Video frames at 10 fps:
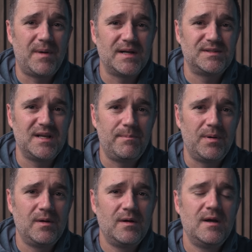by step,
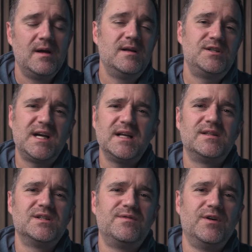check out
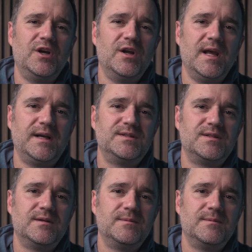this video next.